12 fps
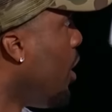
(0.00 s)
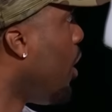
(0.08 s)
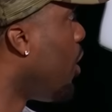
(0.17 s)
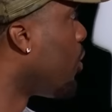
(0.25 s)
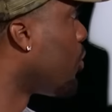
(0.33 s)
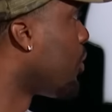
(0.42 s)

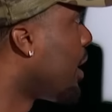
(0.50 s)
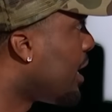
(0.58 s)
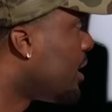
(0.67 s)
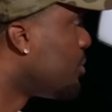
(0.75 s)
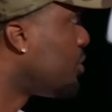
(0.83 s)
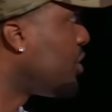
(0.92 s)
on
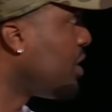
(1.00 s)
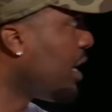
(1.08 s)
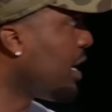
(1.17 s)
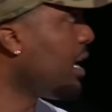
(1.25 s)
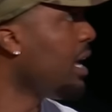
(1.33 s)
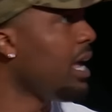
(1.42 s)
random
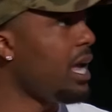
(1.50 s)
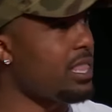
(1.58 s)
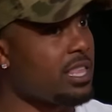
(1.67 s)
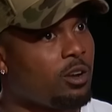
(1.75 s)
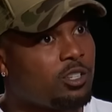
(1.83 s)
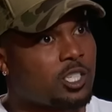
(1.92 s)
and
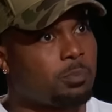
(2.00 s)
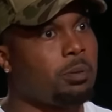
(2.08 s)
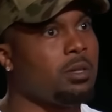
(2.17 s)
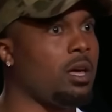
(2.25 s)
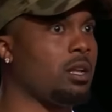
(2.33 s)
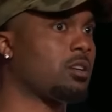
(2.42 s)
then he'll just
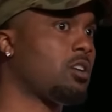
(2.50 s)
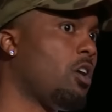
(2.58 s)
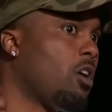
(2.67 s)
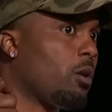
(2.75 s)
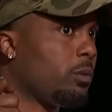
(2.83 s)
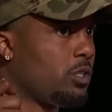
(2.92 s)
pull out a
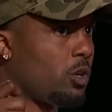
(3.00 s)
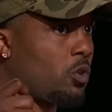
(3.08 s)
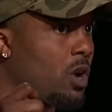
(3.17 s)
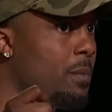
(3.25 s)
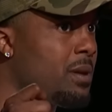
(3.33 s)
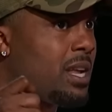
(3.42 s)
car with your
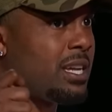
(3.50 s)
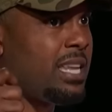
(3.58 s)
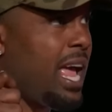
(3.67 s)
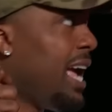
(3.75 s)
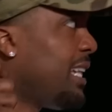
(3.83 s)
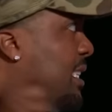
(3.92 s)
grandma that
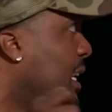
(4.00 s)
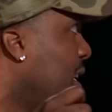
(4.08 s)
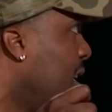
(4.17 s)
died 10